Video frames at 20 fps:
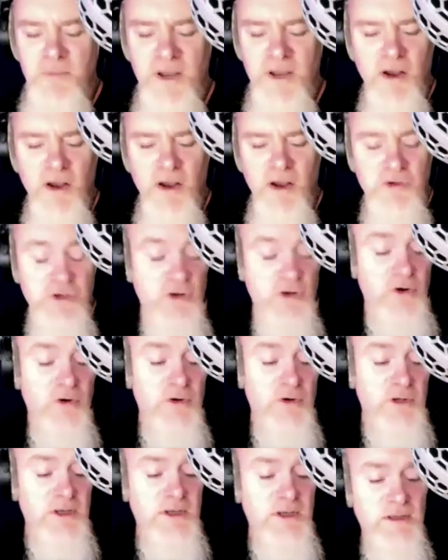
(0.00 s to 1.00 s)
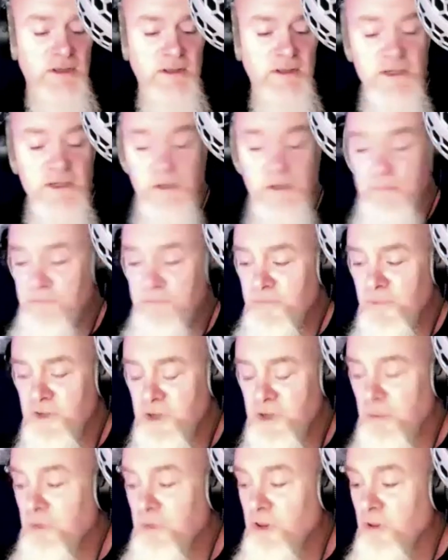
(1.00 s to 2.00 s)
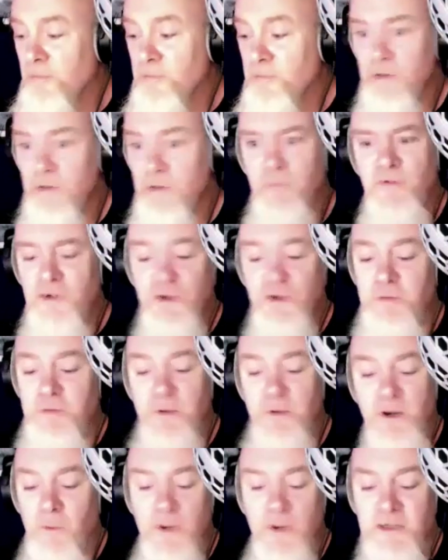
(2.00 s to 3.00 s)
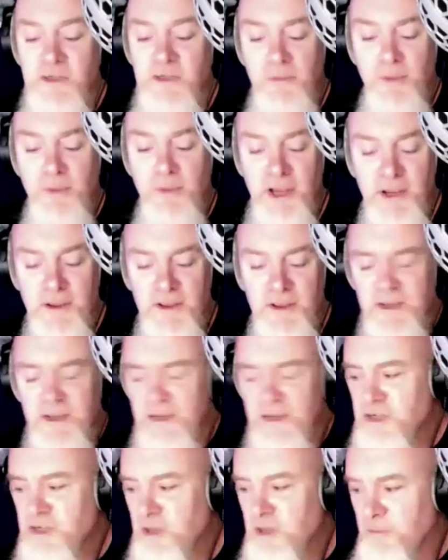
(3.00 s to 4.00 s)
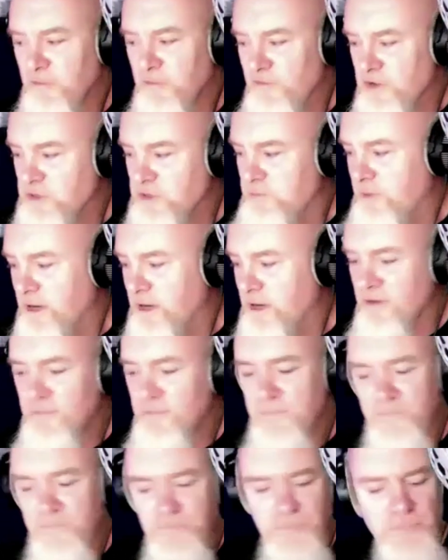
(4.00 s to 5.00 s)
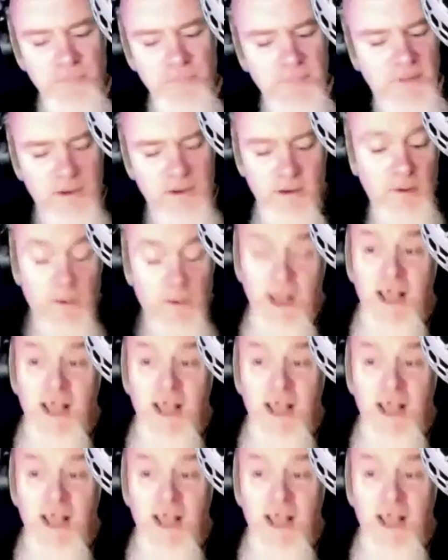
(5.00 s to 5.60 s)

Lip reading: But also, some of it's just been a waste of money, and some of it's been no, it